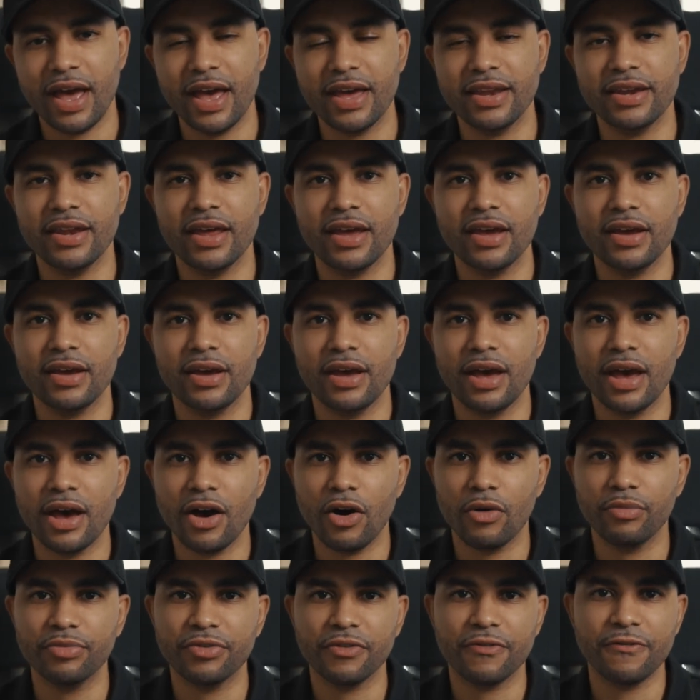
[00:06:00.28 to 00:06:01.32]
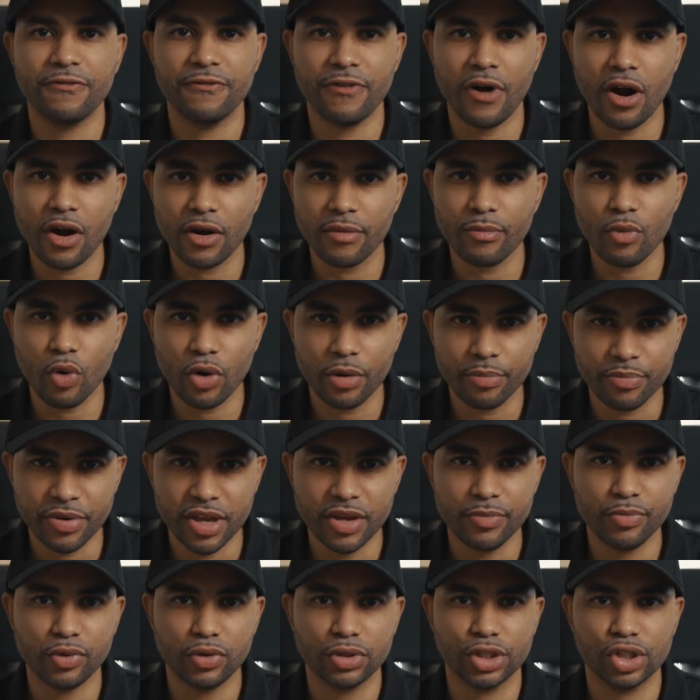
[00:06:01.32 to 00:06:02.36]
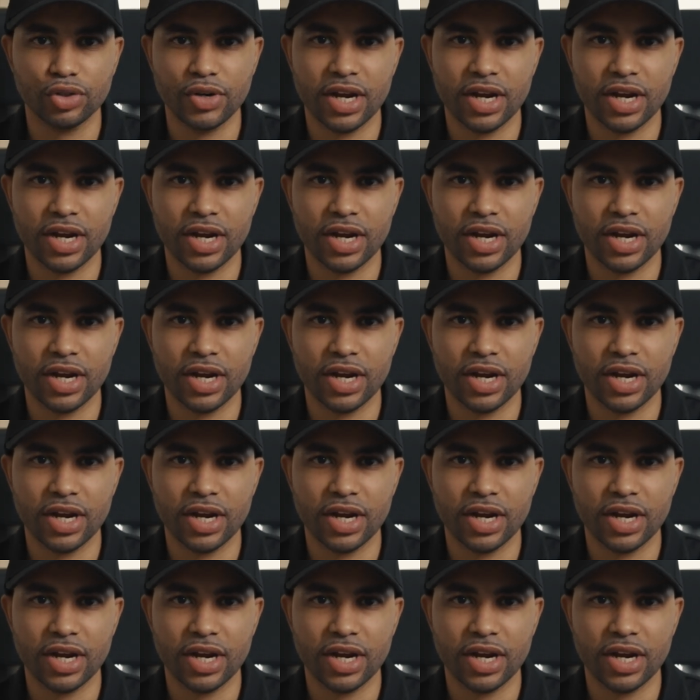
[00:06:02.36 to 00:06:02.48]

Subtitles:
and helped far more people